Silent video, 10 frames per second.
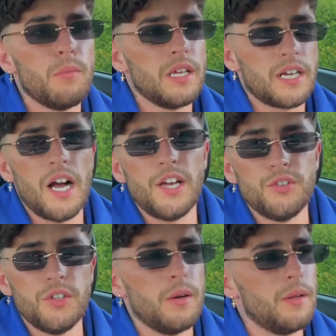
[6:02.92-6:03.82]
public eye
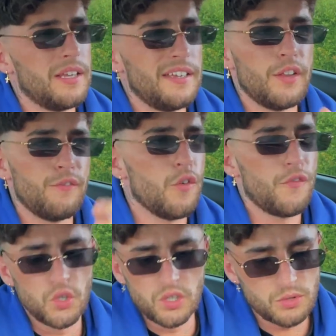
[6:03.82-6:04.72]
on that. Like they've got
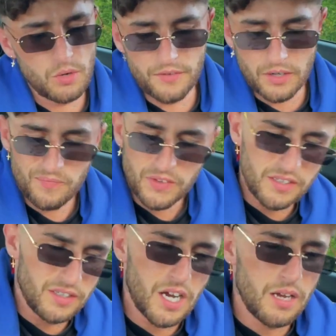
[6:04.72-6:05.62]
followers or whatever.
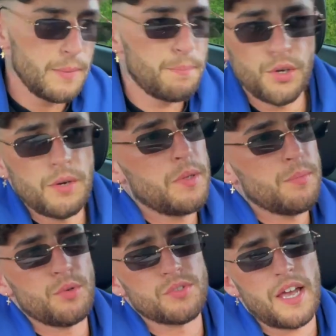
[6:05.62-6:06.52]
You can't be putting
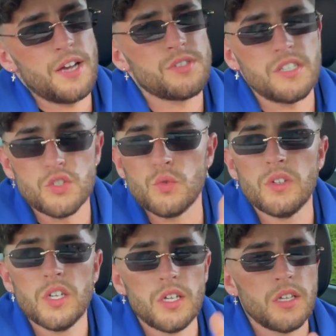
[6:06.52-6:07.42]
people's houses
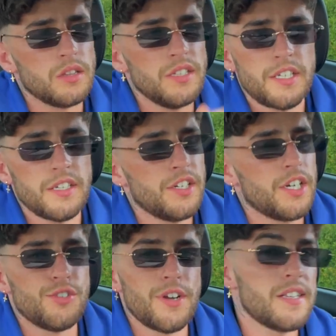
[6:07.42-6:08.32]
and leaking their
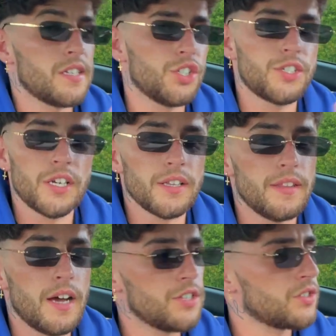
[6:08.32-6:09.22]
addresses, shit
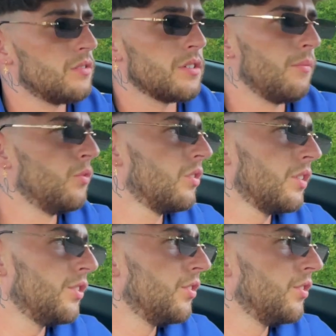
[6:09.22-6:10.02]
like that. So I was like, I'm not going to